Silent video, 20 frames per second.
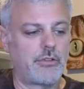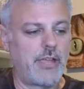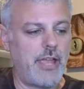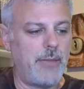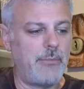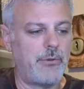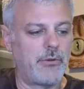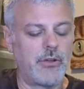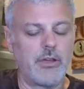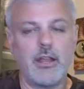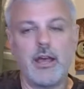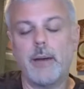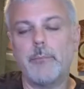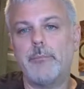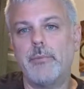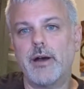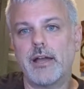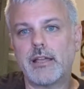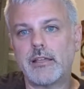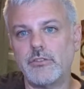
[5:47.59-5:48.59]
capoing it
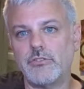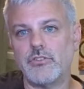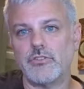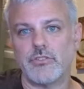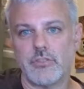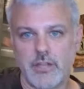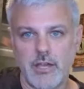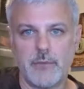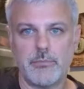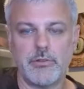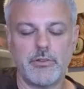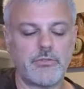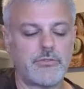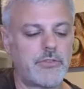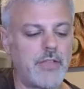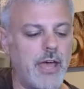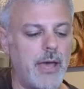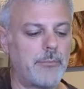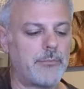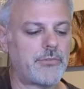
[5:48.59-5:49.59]
up just a couple of
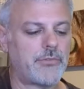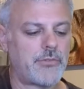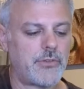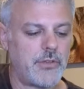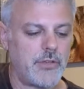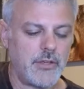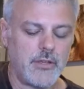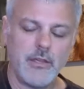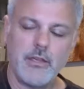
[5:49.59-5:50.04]
steps,